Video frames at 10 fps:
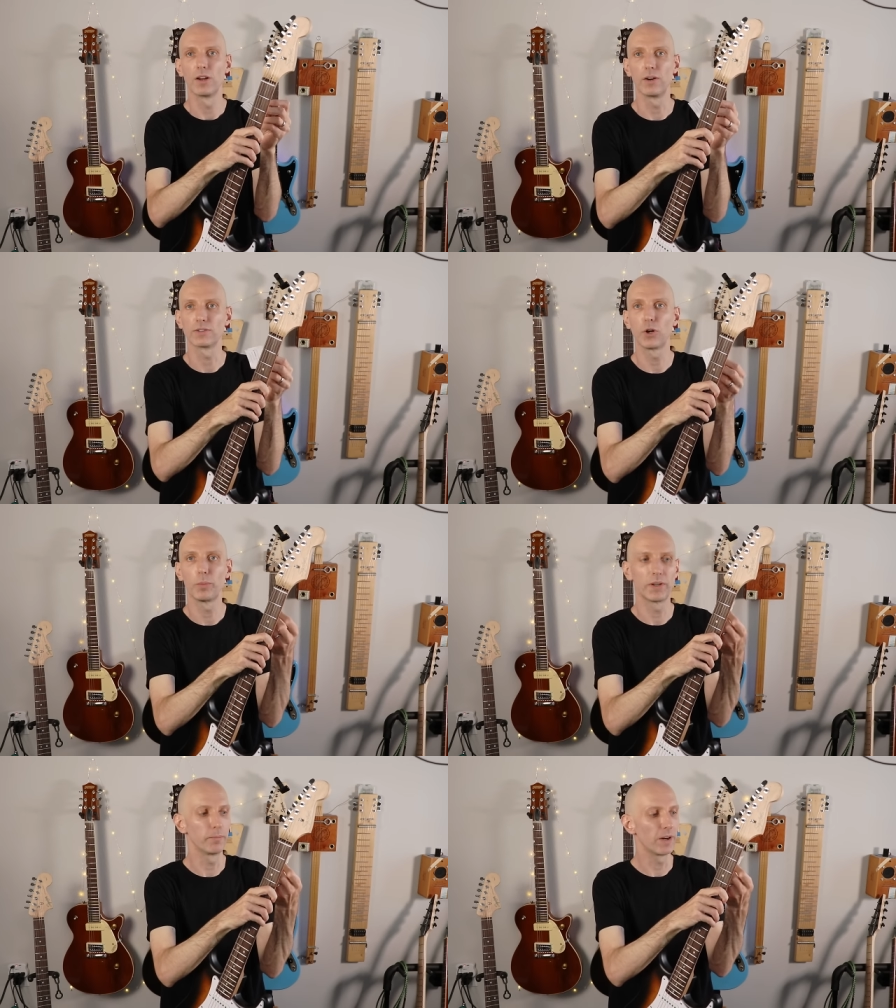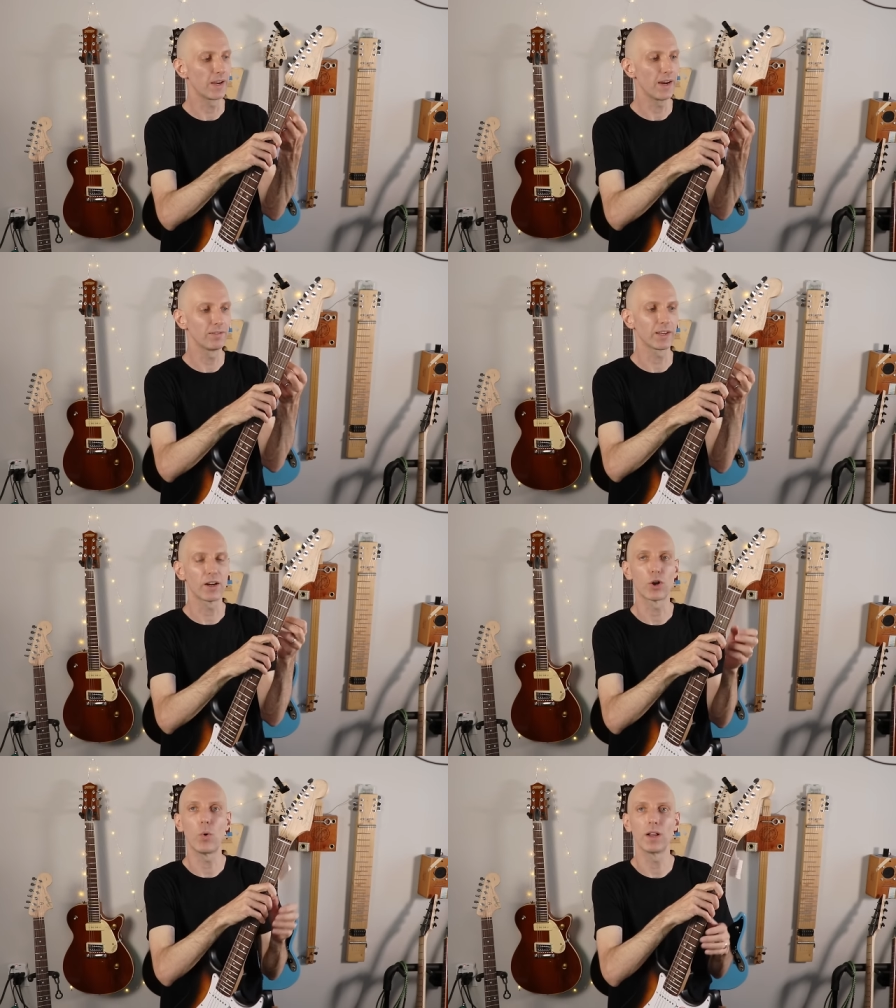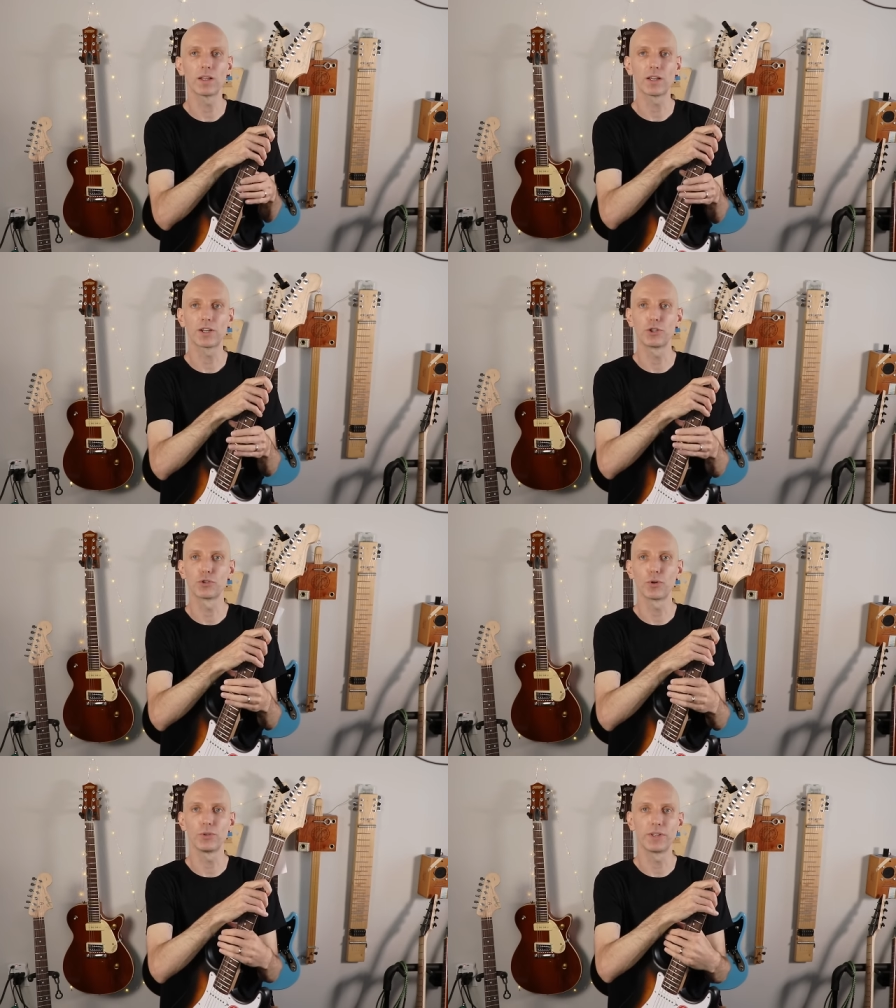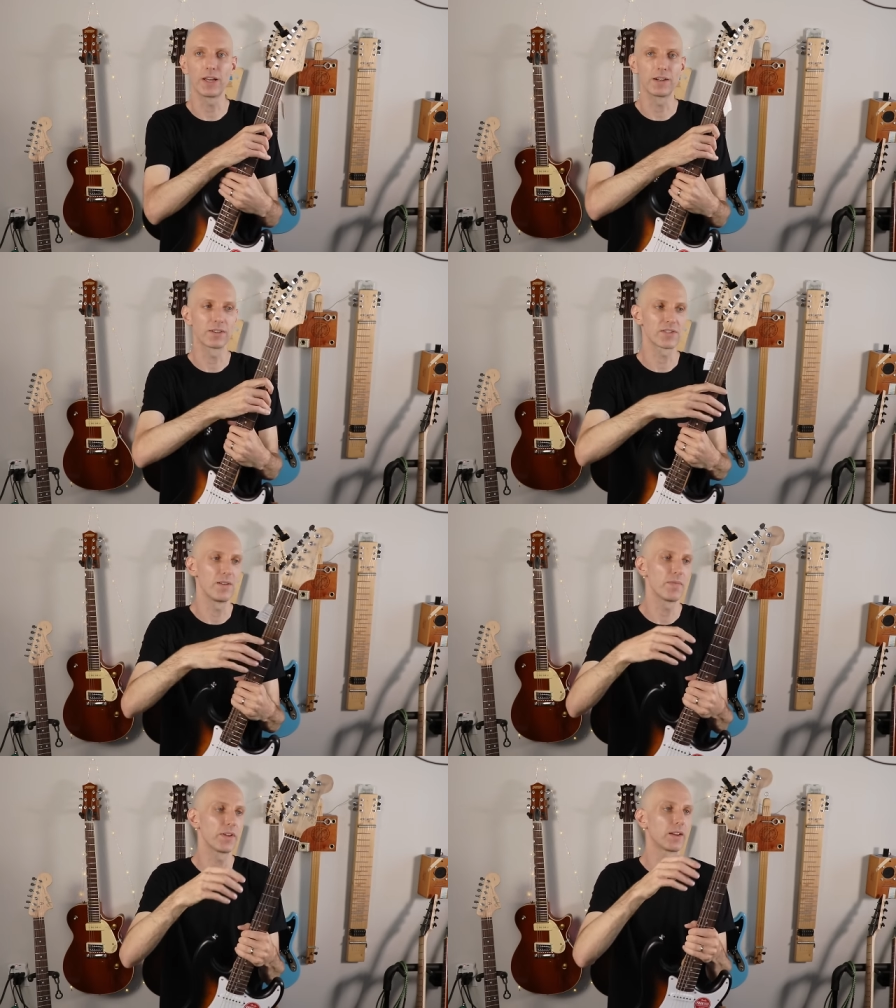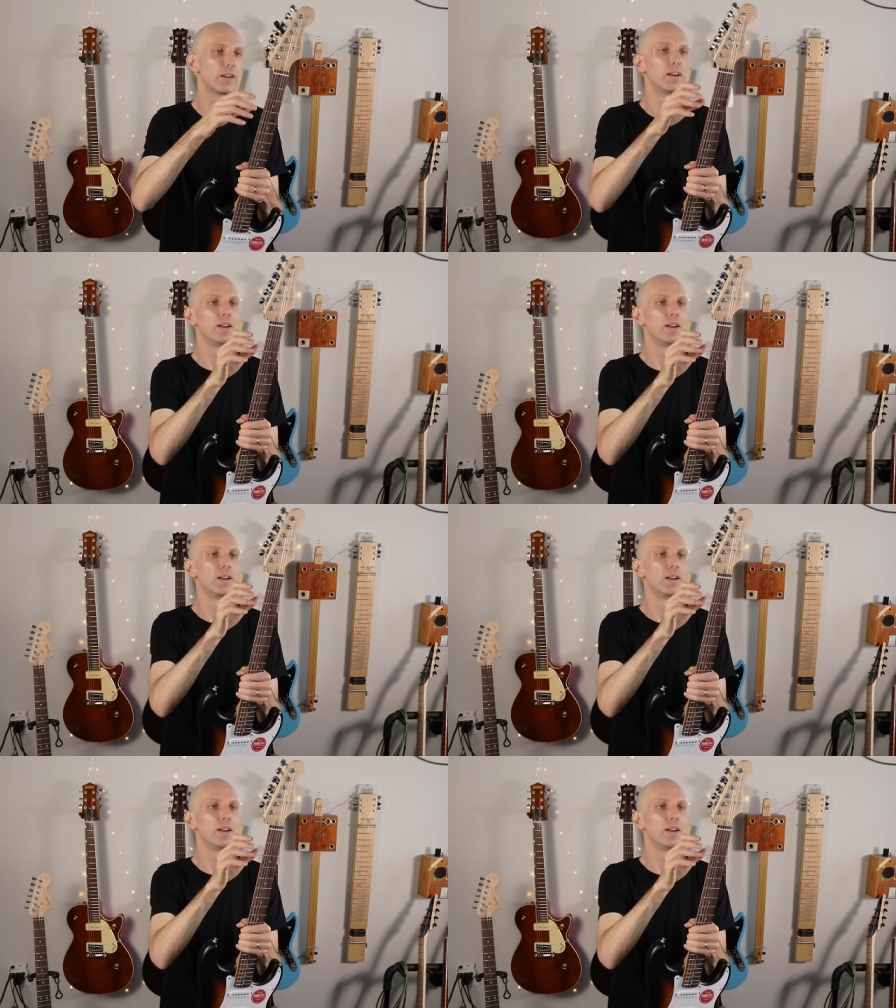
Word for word: Oh, I was hoping it might have like a quality control date or something.